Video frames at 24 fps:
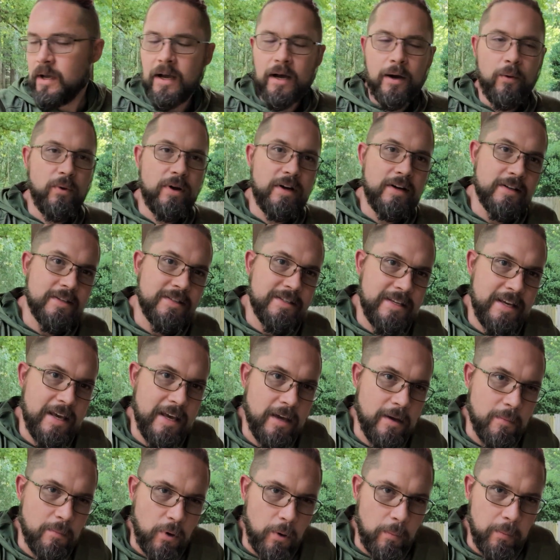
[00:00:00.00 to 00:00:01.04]
I wanted to take
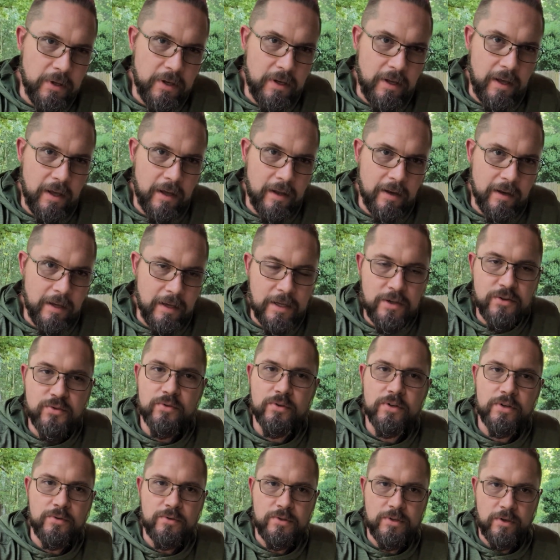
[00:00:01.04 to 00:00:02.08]
a moment and
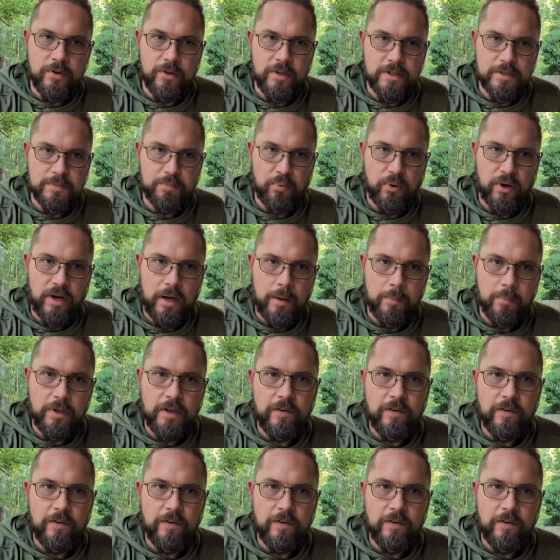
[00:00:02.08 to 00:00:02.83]
introduce you to this prop,